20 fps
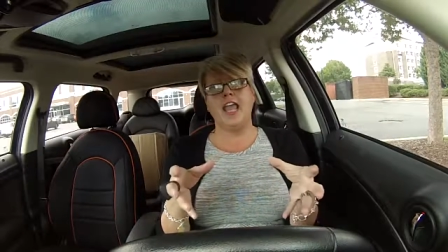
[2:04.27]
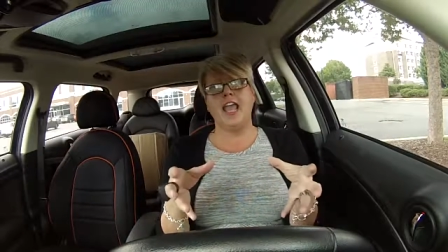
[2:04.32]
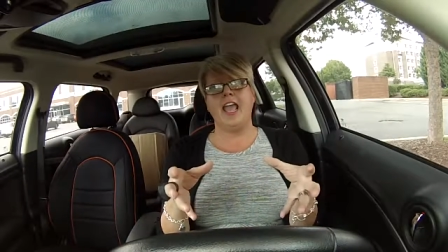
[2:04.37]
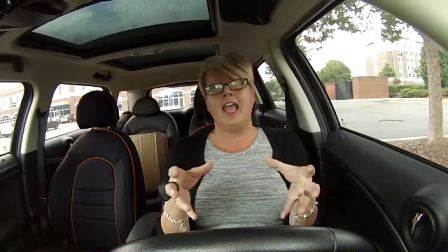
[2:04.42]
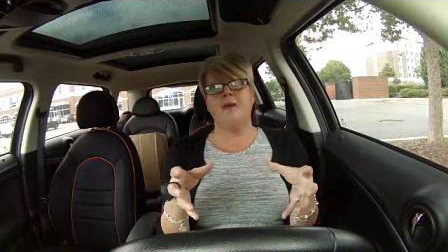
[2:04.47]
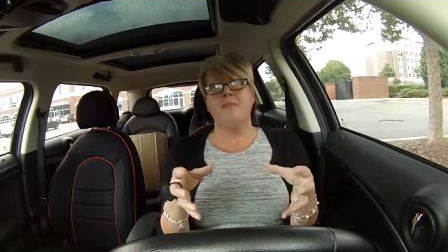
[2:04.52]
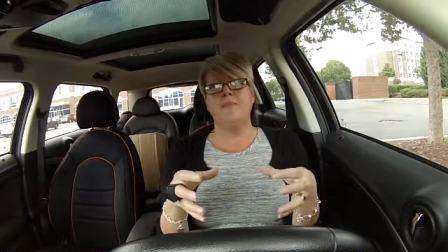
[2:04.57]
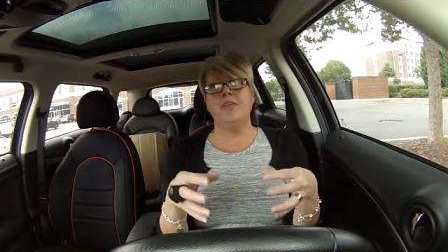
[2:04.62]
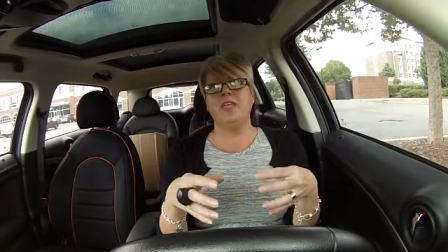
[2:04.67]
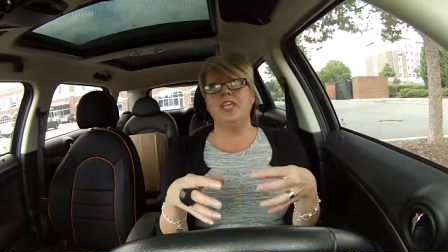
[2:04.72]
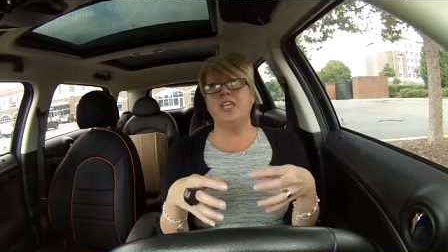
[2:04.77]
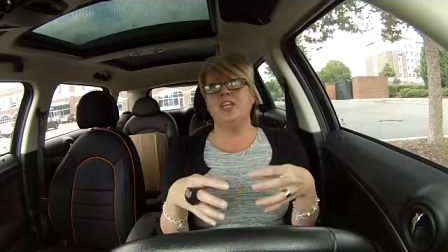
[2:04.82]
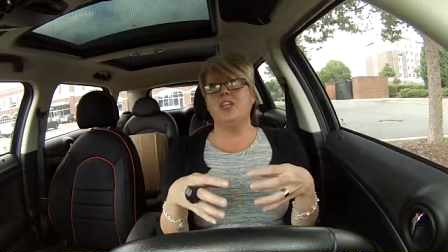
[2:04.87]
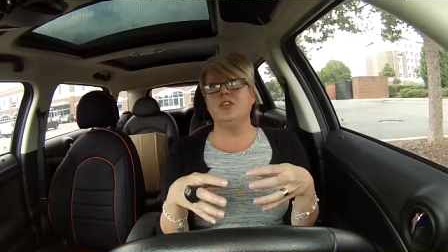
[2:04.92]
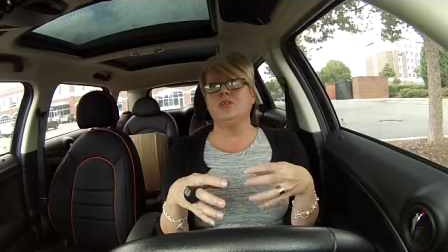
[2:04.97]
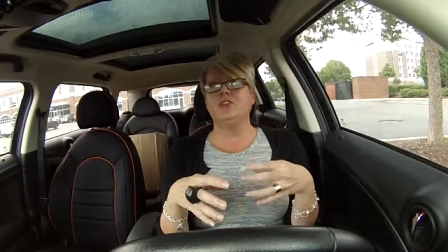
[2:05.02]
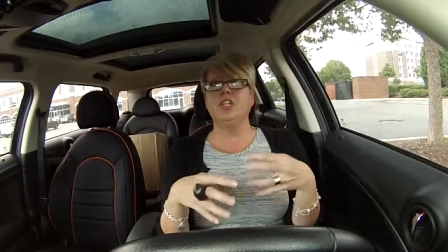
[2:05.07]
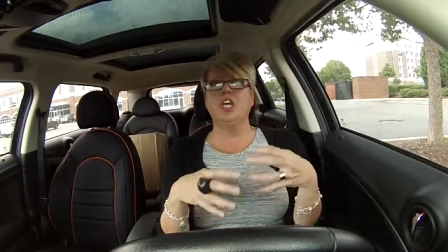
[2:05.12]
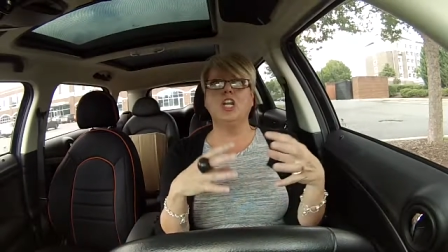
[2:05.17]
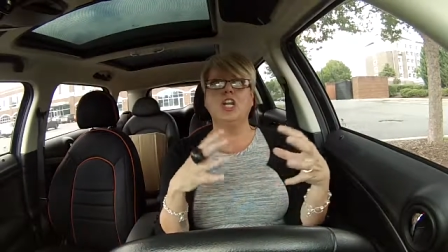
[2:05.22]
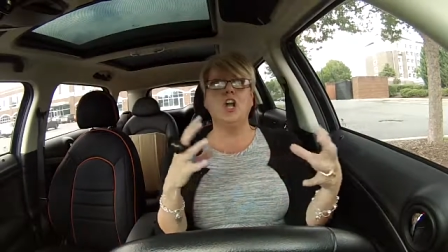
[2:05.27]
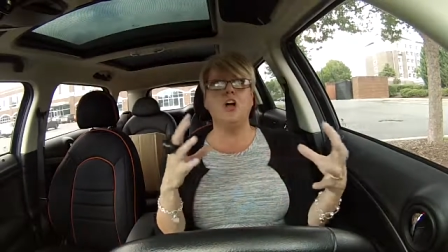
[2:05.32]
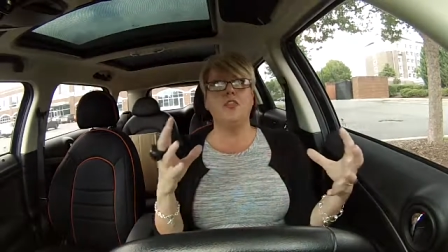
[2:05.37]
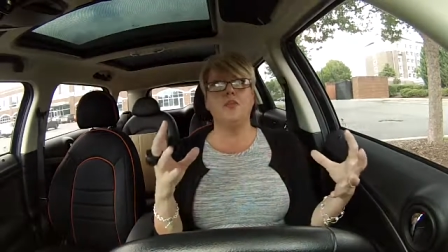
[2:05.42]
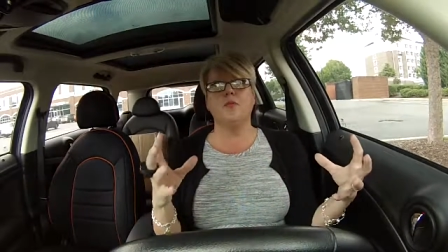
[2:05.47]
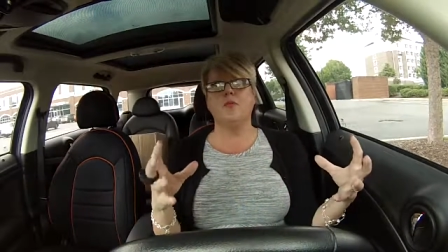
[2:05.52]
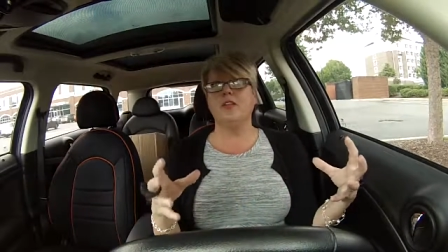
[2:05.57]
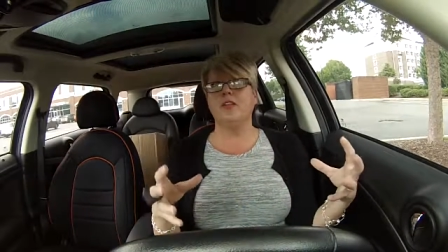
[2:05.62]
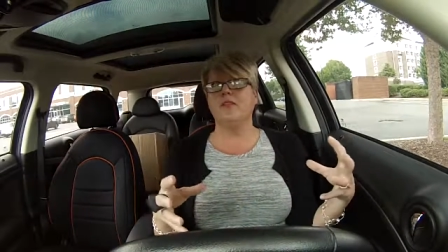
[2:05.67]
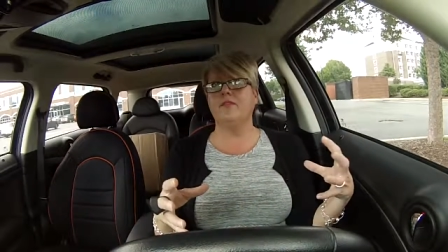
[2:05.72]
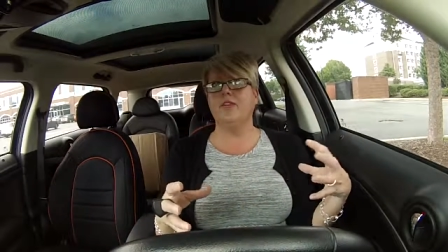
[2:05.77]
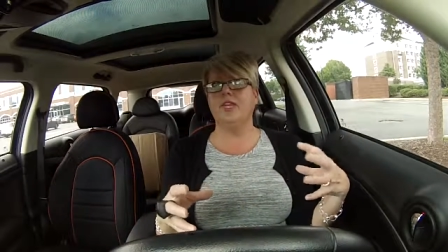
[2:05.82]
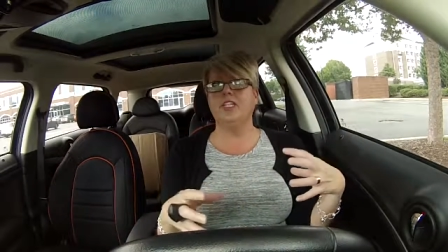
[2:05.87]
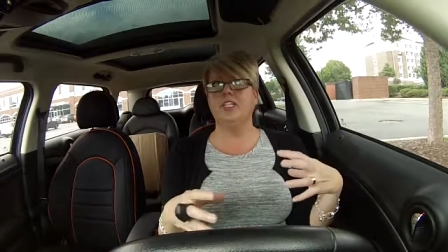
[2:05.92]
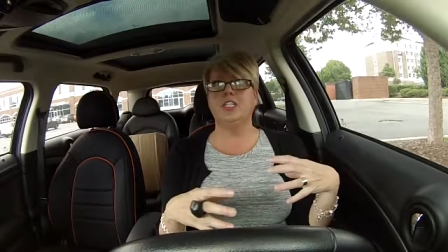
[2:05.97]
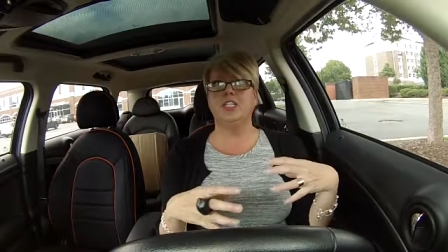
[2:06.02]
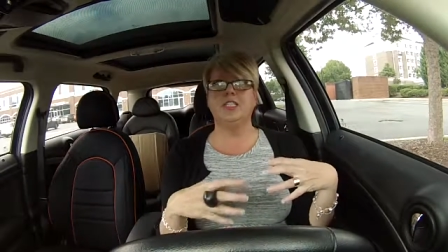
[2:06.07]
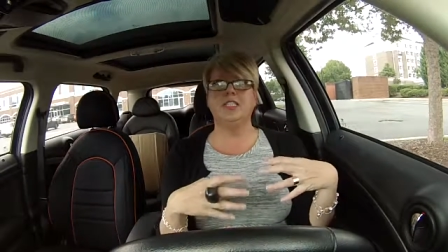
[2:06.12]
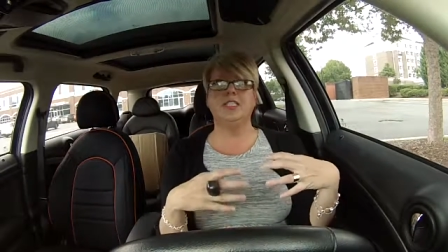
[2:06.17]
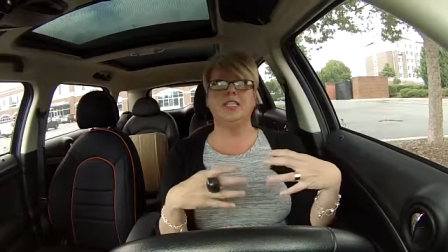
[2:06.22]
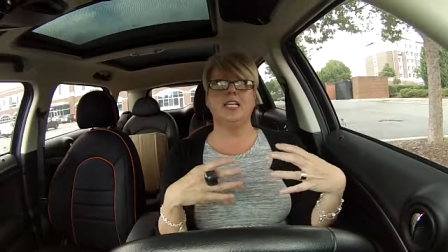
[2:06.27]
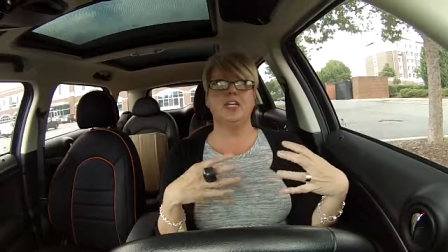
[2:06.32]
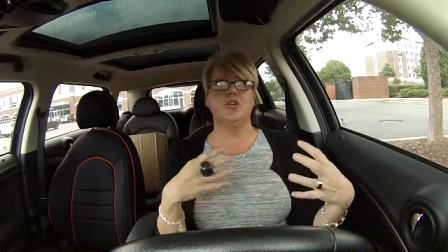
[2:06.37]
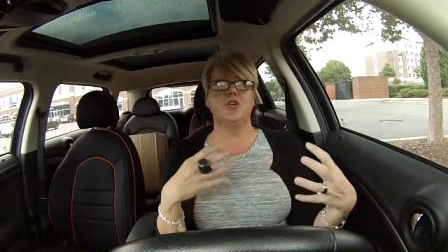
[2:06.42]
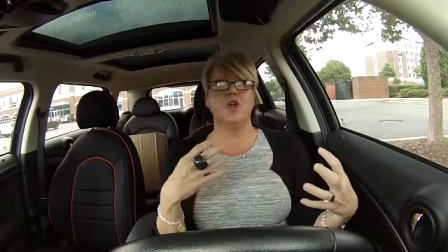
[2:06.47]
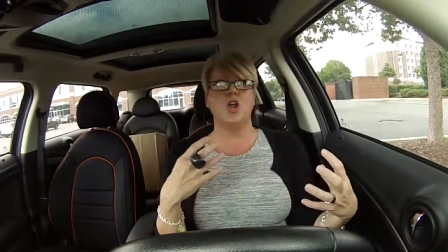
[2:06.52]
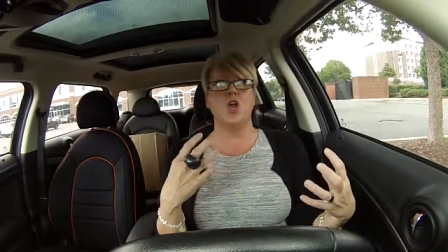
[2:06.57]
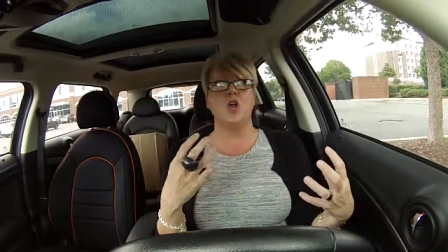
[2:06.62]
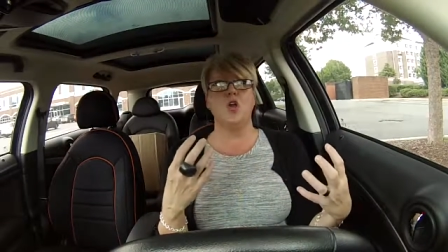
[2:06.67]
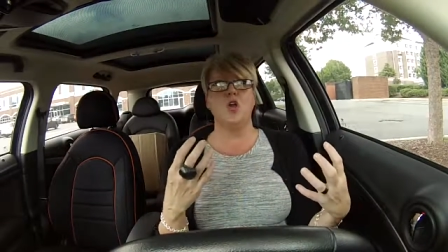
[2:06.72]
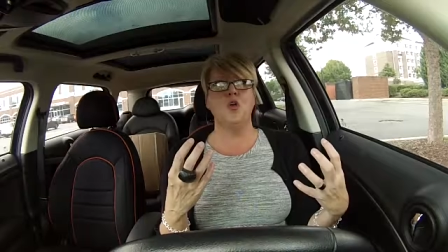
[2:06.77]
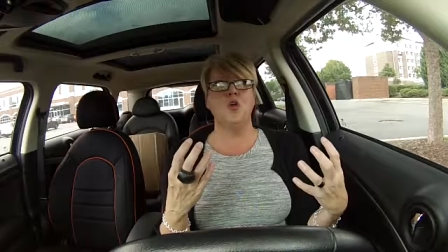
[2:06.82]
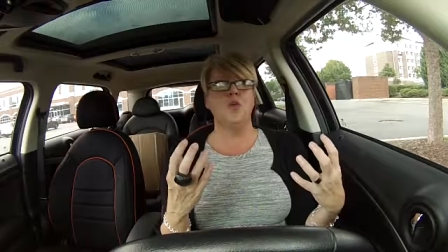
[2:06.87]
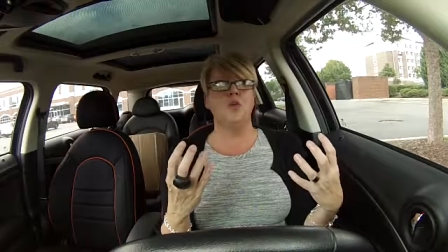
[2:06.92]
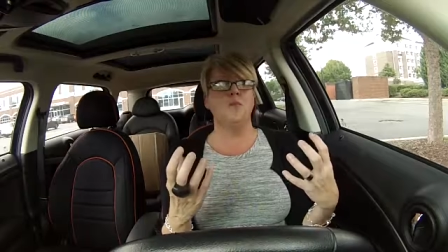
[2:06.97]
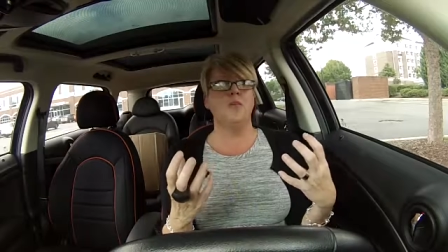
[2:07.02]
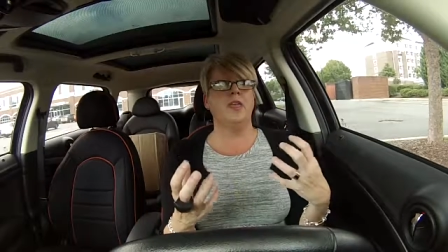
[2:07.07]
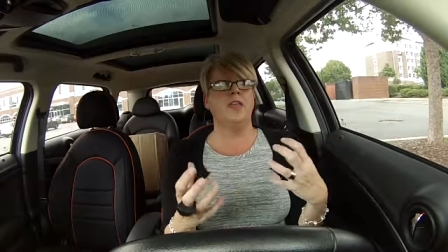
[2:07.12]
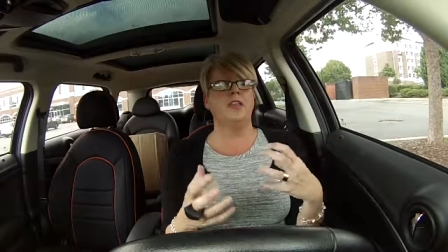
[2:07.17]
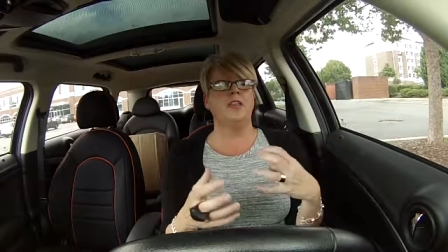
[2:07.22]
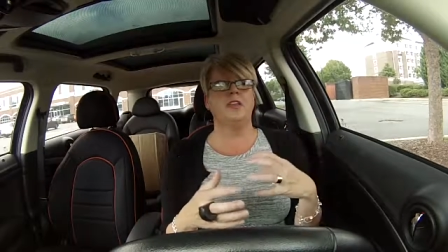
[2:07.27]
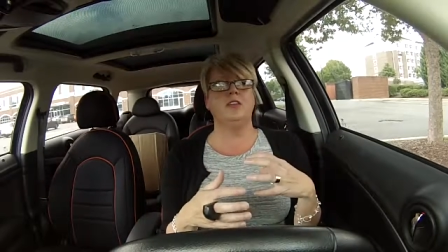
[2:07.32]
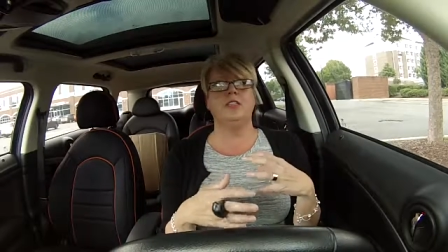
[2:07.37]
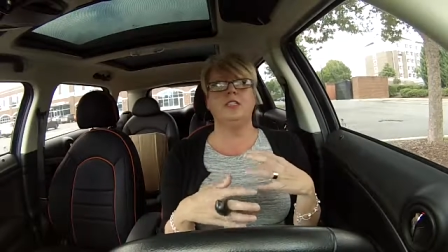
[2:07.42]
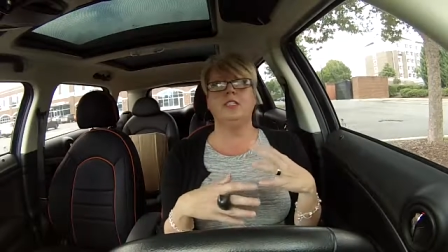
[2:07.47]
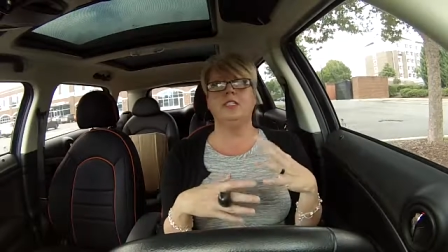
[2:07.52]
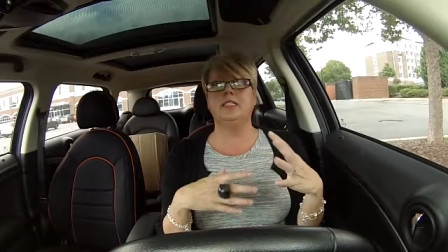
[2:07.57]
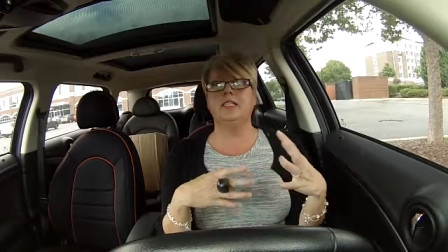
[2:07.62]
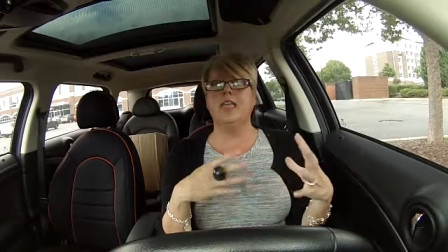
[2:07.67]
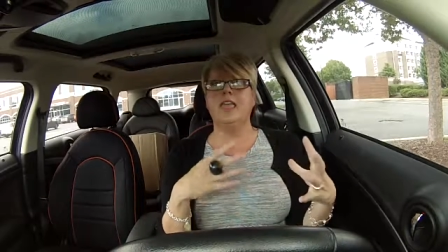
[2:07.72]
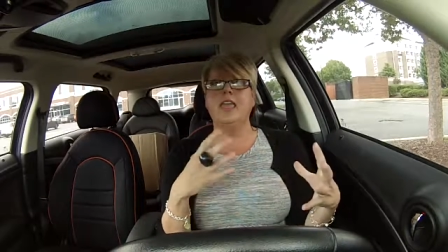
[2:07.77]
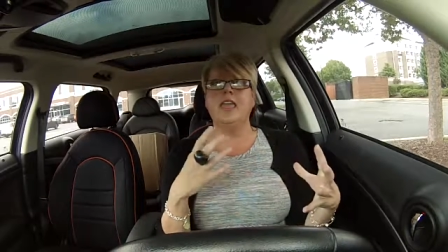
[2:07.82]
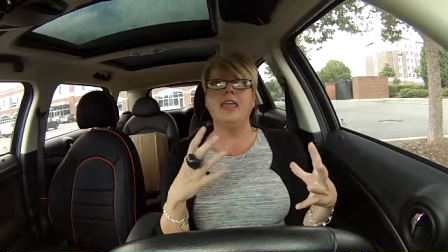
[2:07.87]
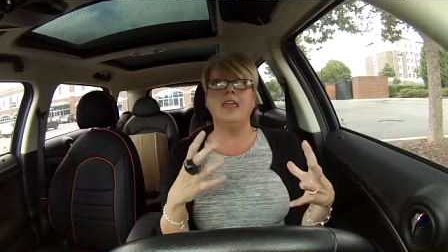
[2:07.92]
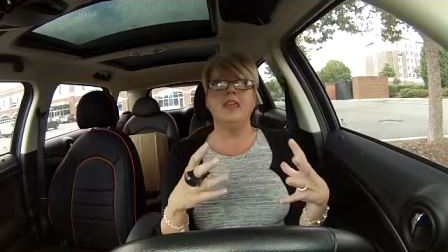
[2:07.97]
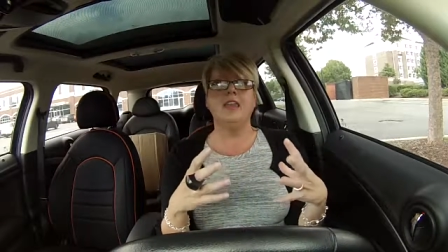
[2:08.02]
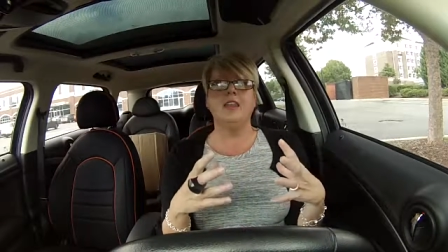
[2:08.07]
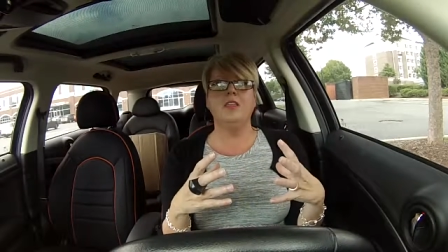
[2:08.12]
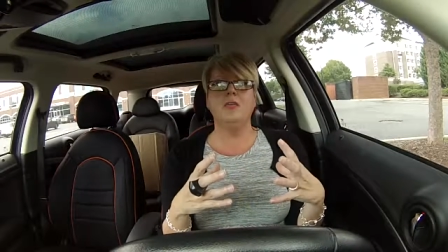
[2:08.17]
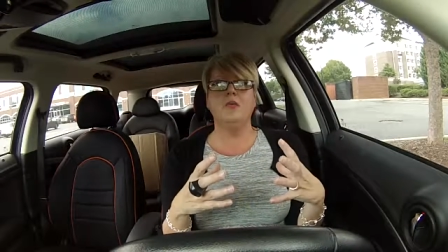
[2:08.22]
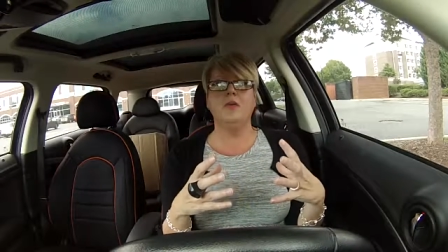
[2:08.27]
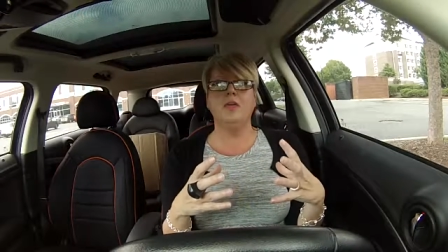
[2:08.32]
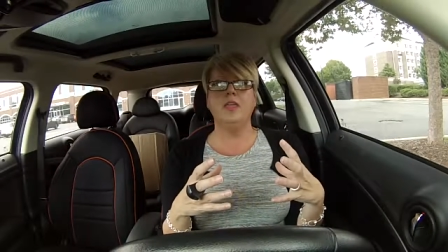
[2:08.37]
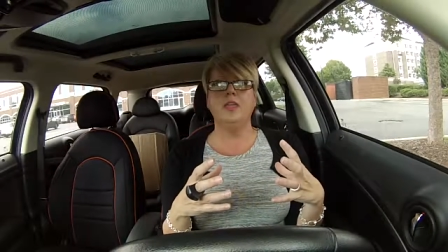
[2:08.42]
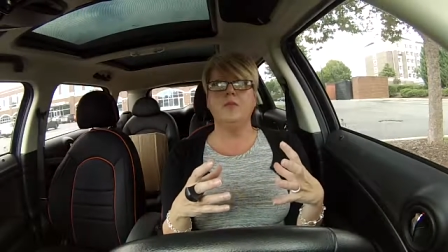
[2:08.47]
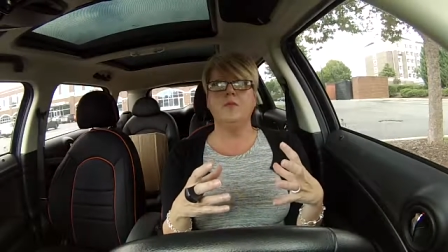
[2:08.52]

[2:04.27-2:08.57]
happy and you've done all the renovations at your home and you just can't get it the way